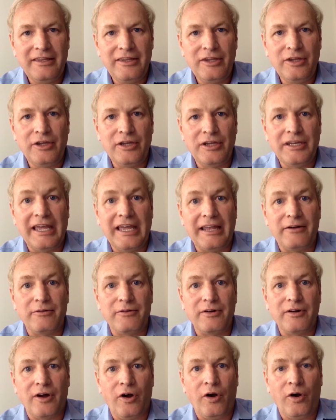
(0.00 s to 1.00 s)
You can get
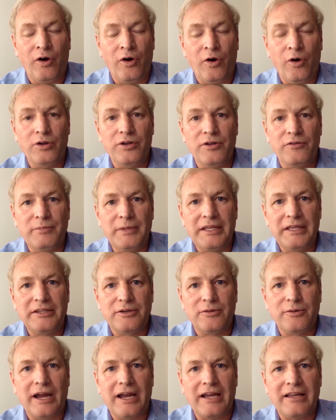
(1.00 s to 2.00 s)
a hold of me
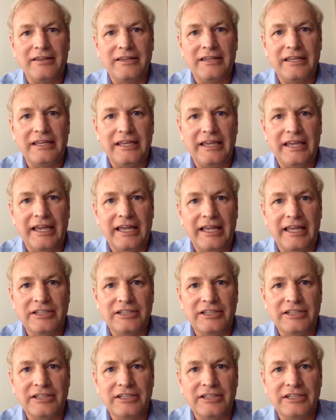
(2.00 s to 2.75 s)
directly at